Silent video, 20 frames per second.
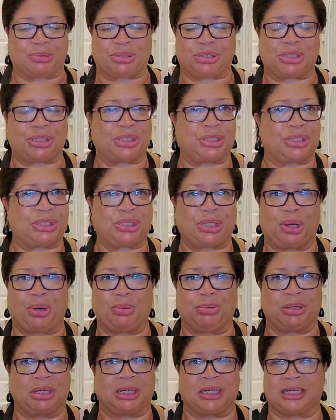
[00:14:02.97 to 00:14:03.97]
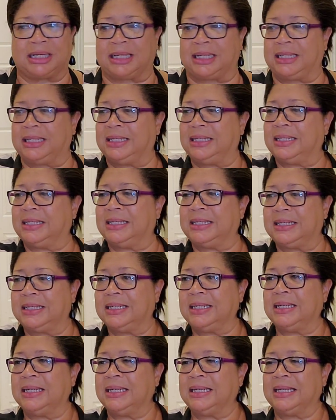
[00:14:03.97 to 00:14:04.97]
so good,
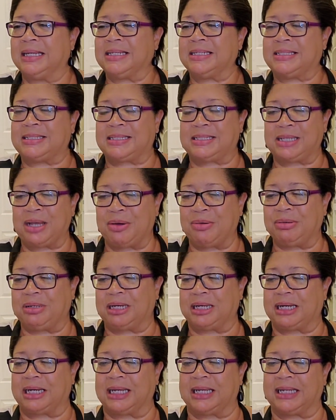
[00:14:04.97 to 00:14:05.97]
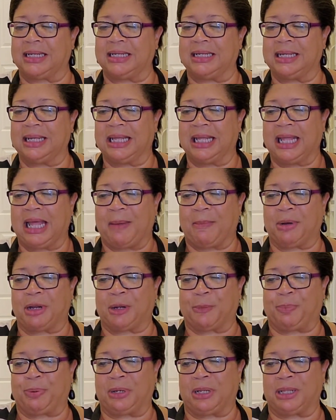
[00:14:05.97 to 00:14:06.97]
so good. I'm
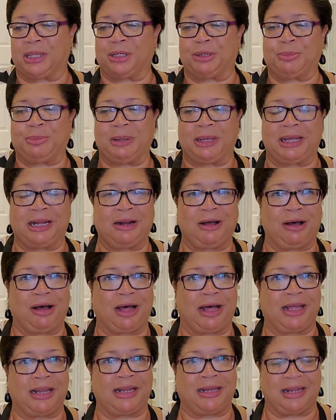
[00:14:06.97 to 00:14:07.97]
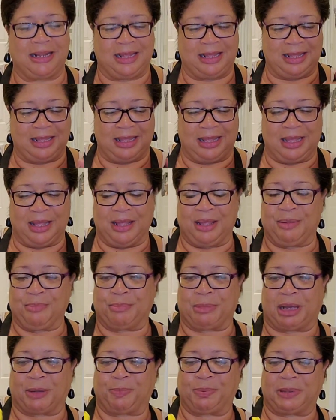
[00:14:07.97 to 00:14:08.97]
gonna put a little bit on
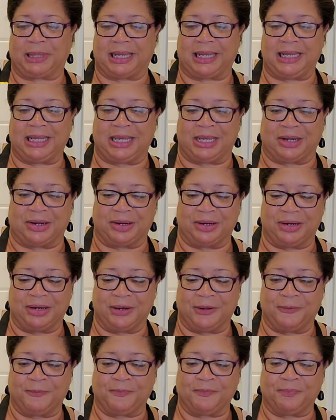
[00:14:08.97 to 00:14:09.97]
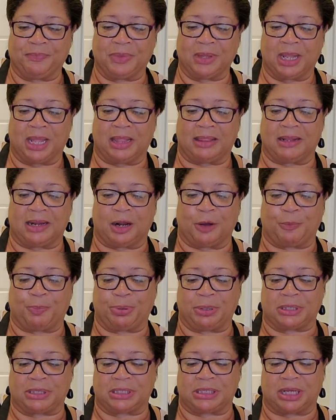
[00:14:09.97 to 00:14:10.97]
my plate here, and then I'll
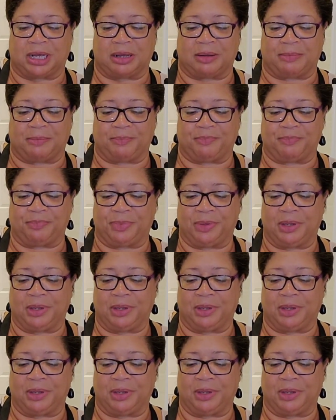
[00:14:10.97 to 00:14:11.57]
put some